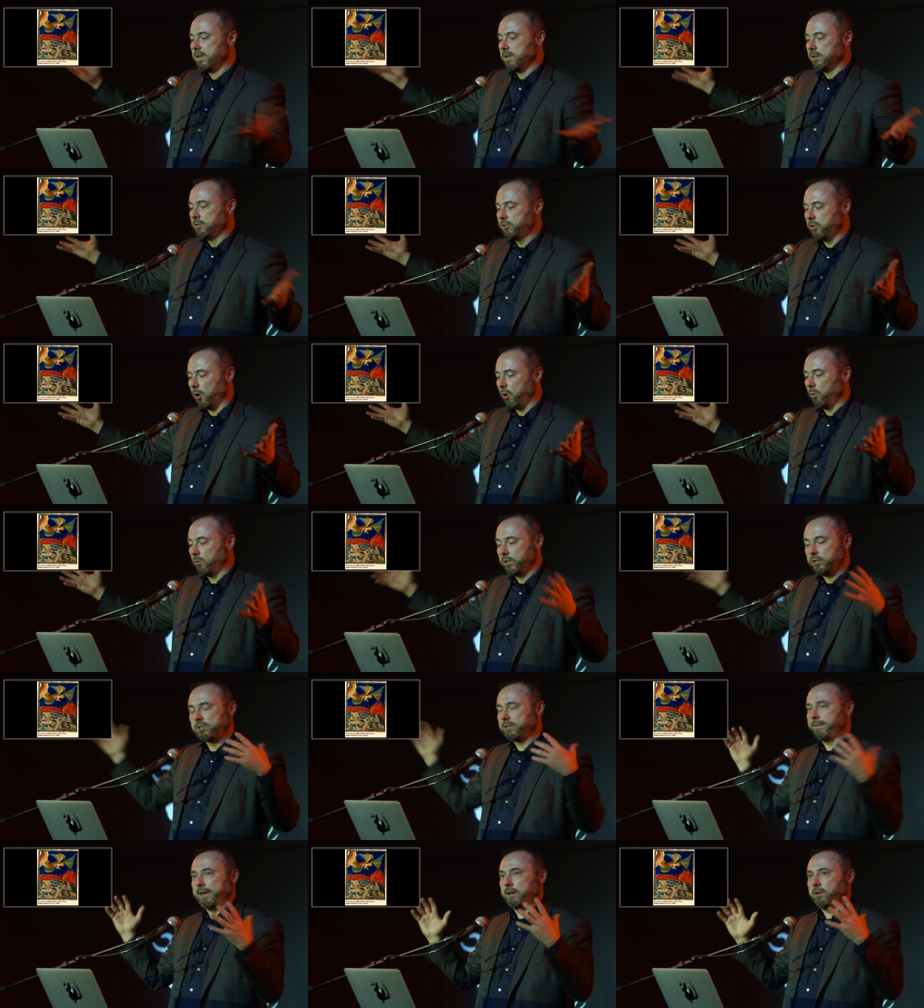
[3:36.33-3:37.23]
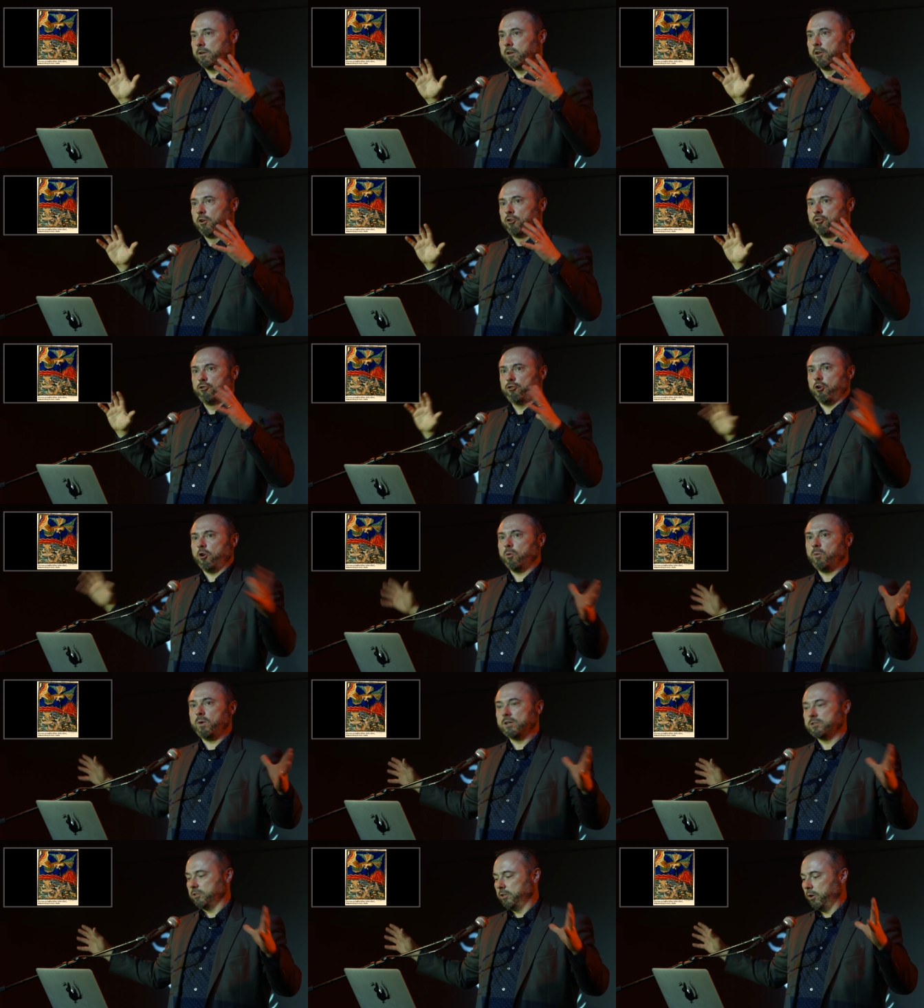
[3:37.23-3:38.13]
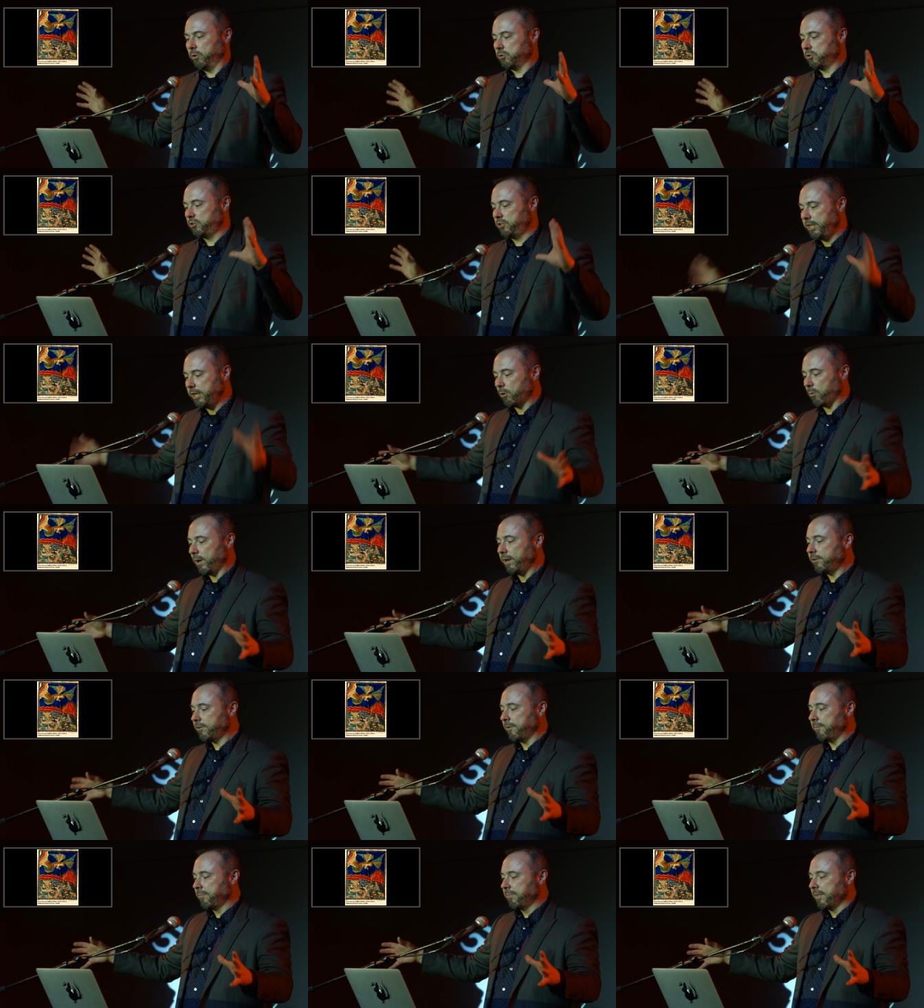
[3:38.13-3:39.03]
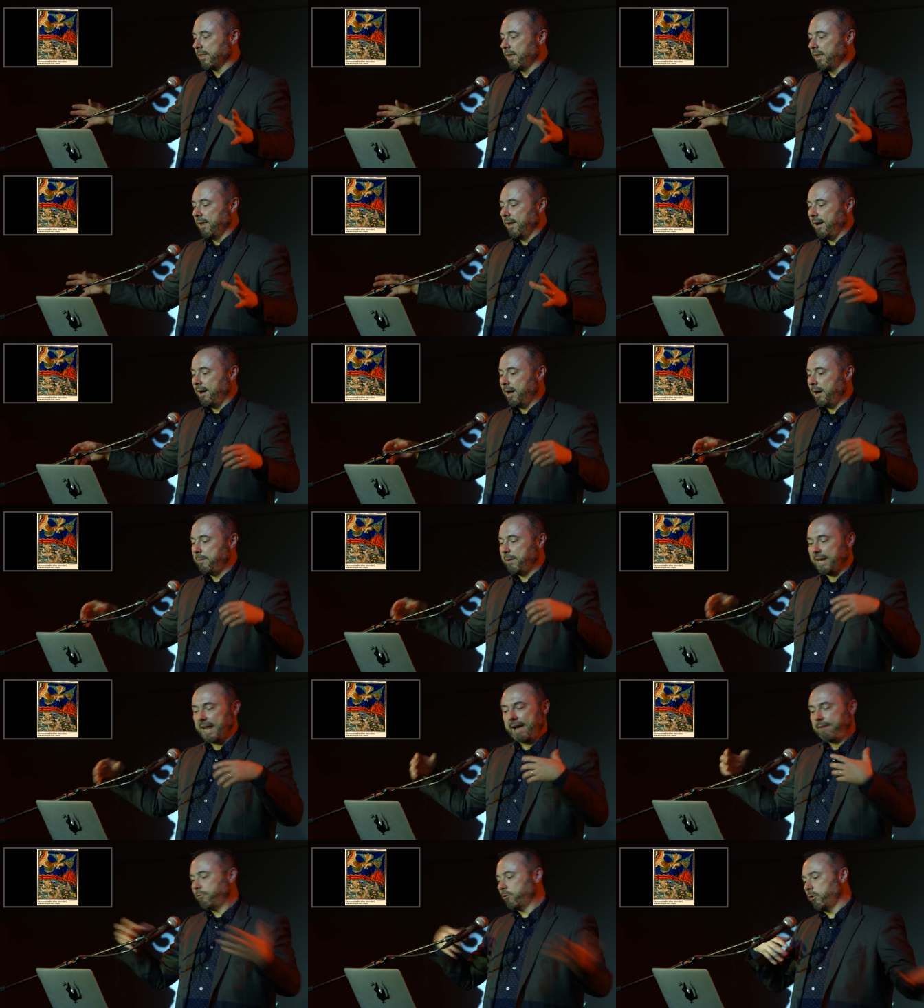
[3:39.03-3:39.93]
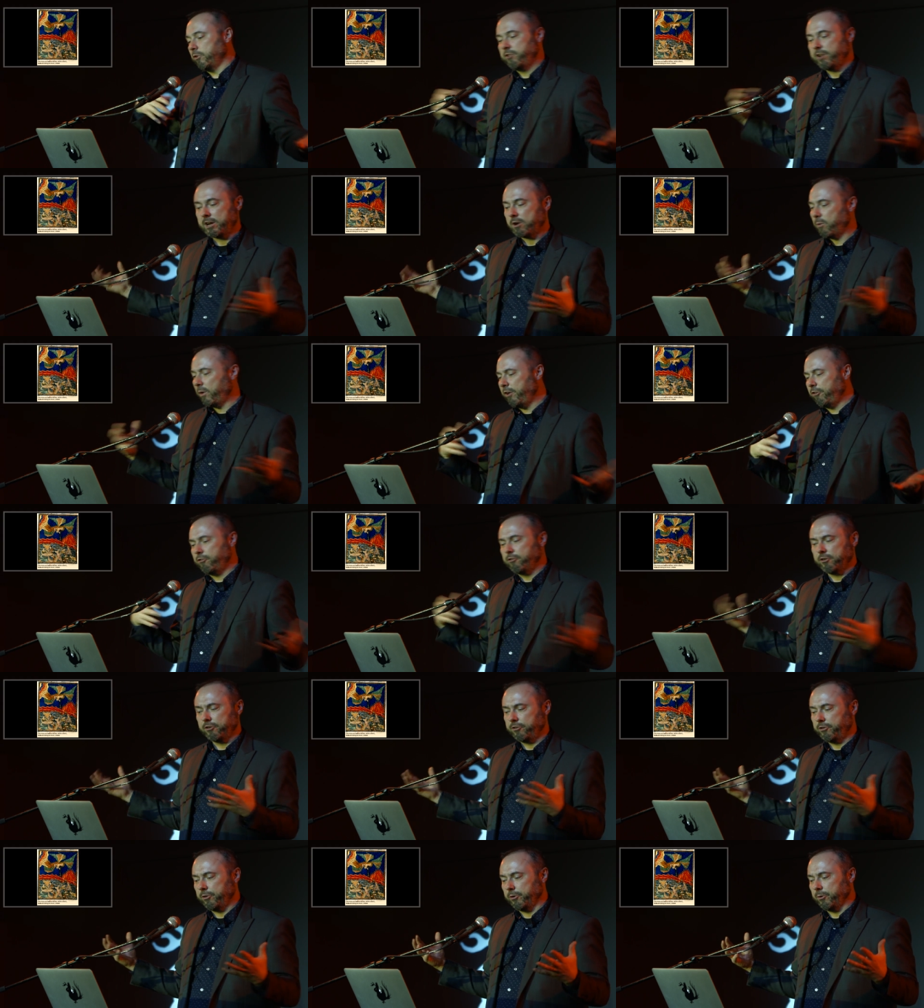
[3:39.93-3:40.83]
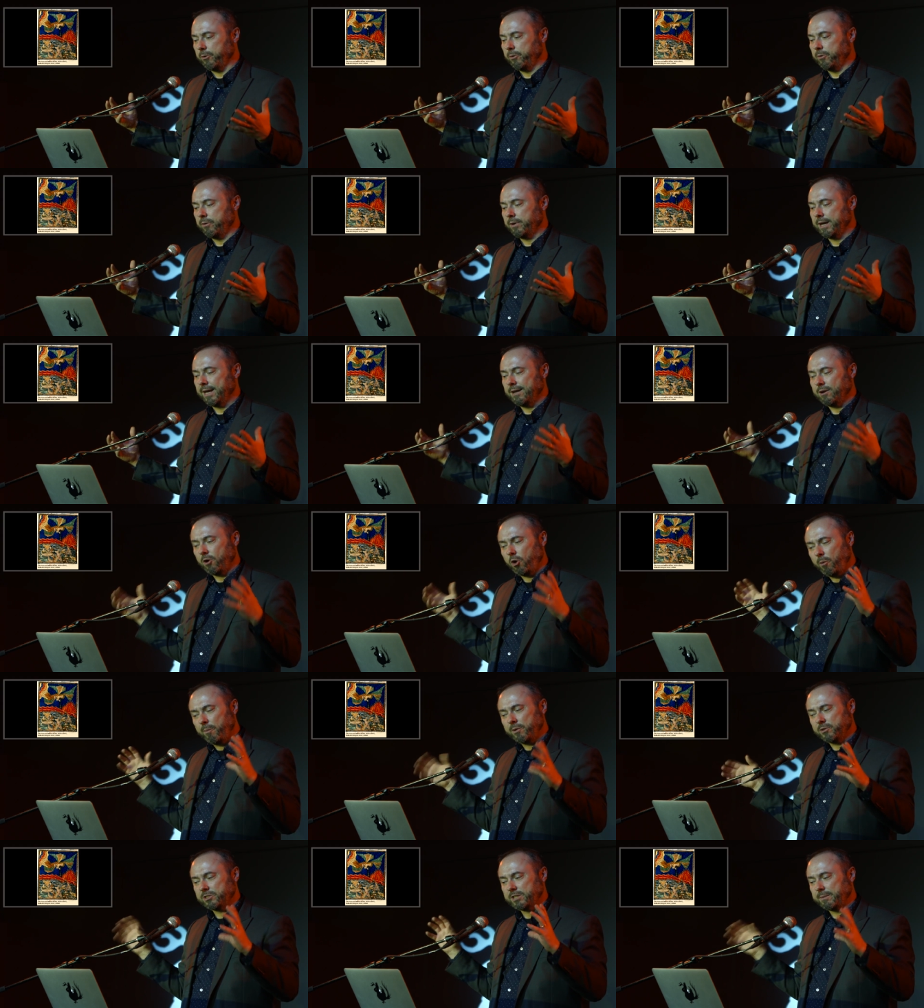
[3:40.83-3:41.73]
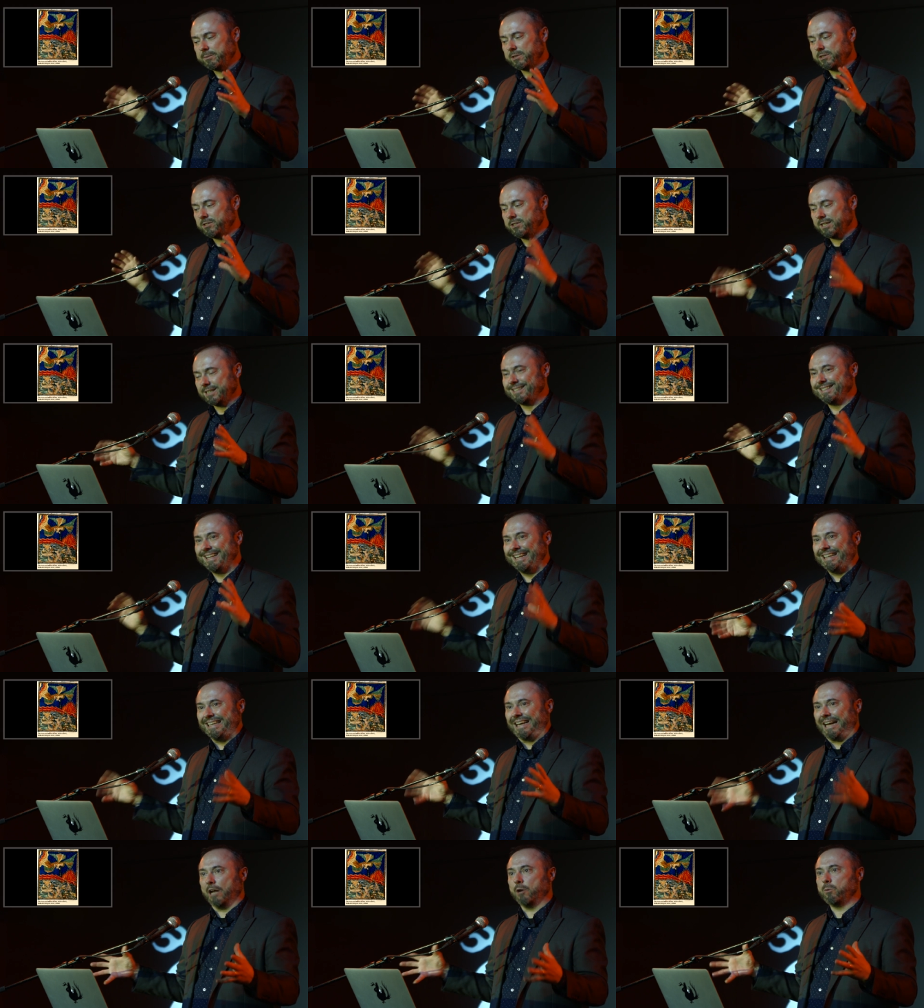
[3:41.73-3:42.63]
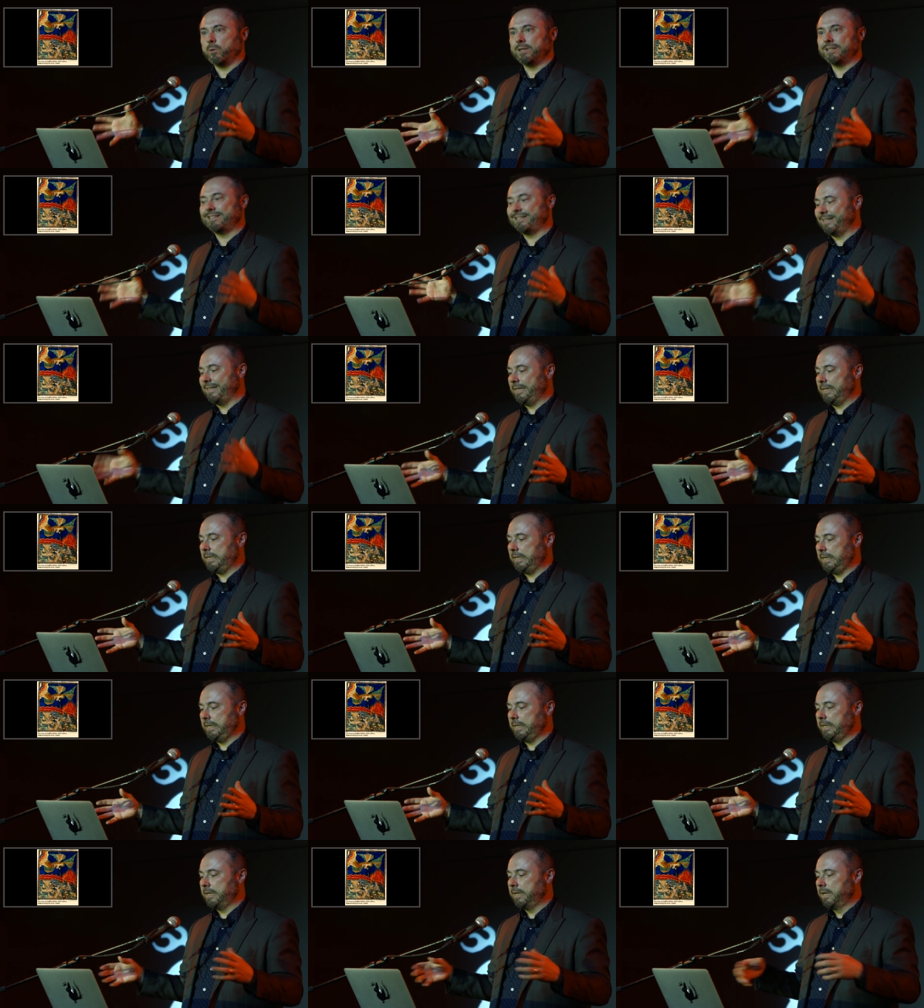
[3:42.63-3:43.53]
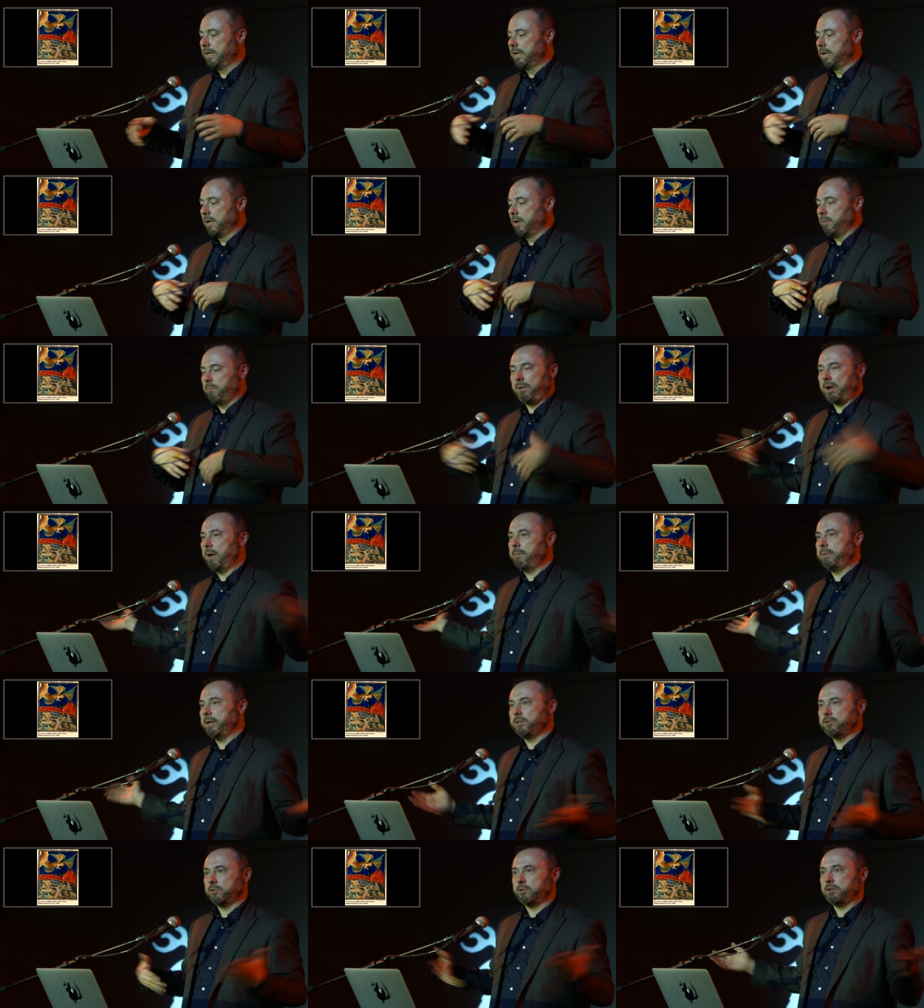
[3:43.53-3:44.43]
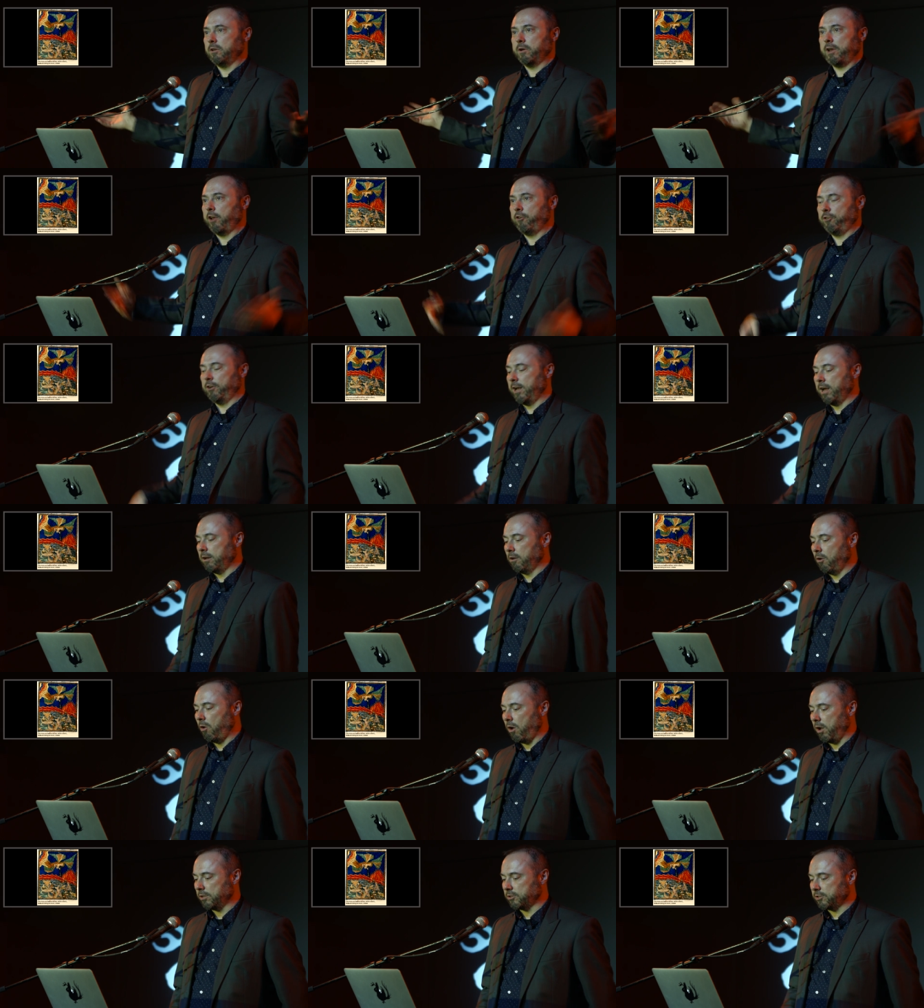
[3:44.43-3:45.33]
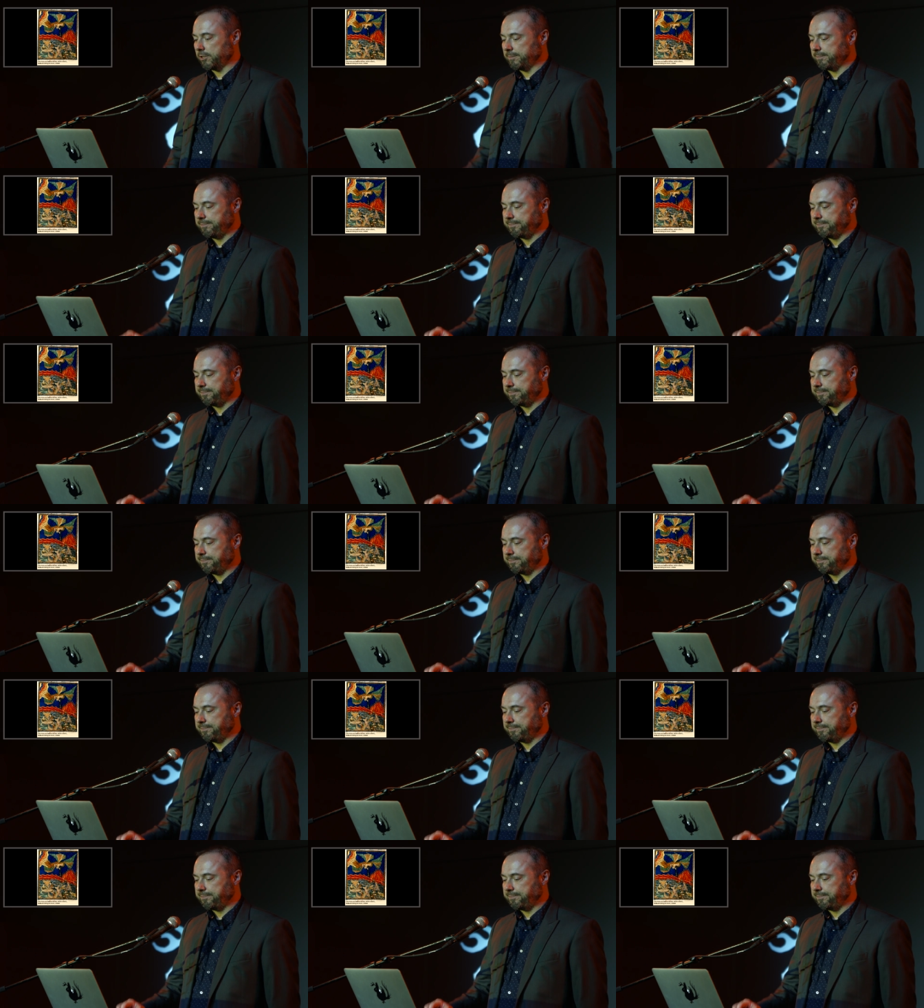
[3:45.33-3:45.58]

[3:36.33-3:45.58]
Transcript: So, this event sure was no secret, uh, but after a generation or two, and almost up to 1600 CE, Pompeii's location got lost.